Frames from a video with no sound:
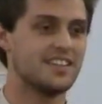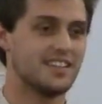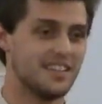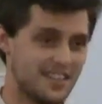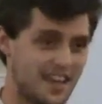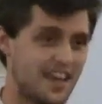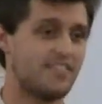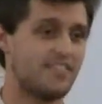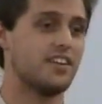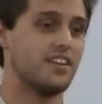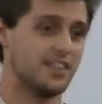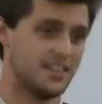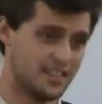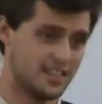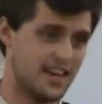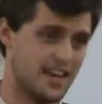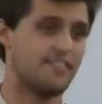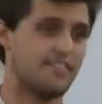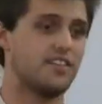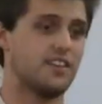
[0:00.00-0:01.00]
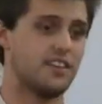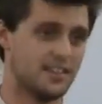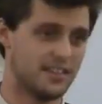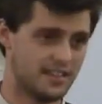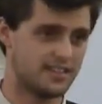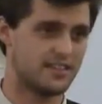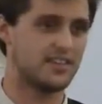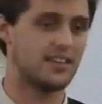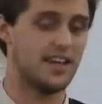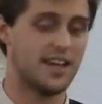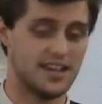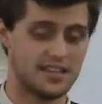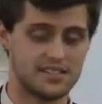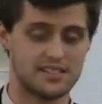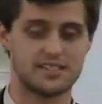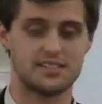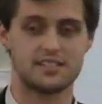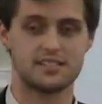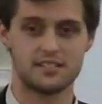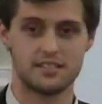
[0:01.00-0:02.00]
Definitely, yes.
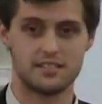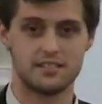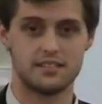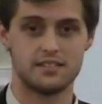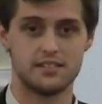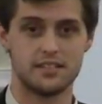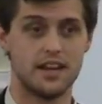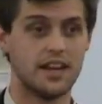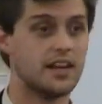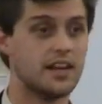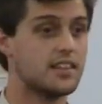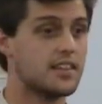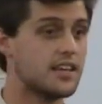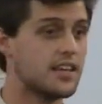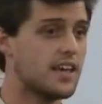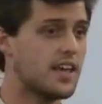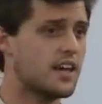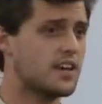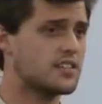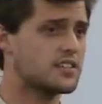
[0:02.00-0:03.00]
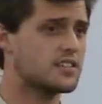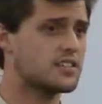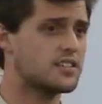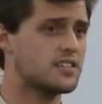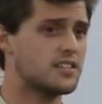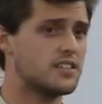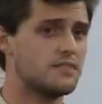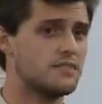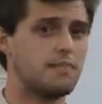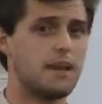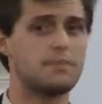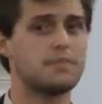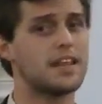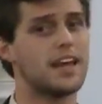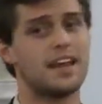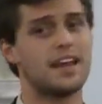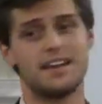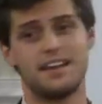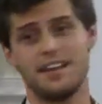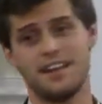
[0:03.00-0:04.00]
Anything else? Maybe
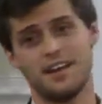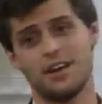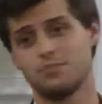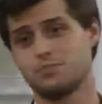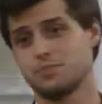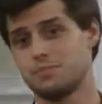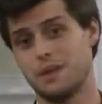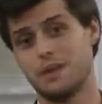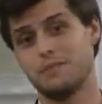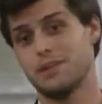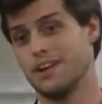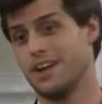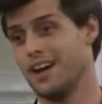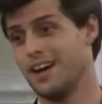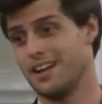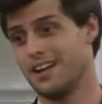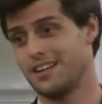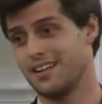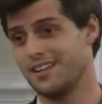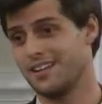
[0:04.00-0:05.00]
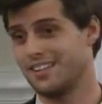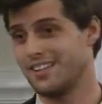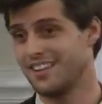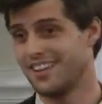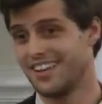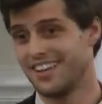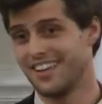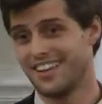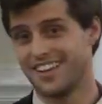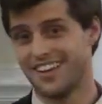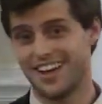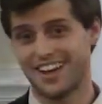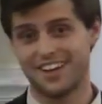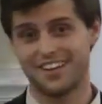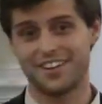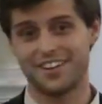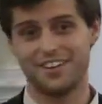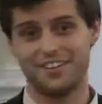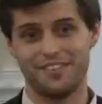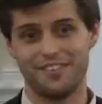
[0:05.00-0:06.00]
that helps, maybe not. I
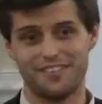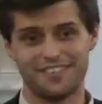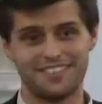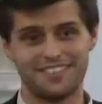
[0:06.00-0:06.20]
don't know.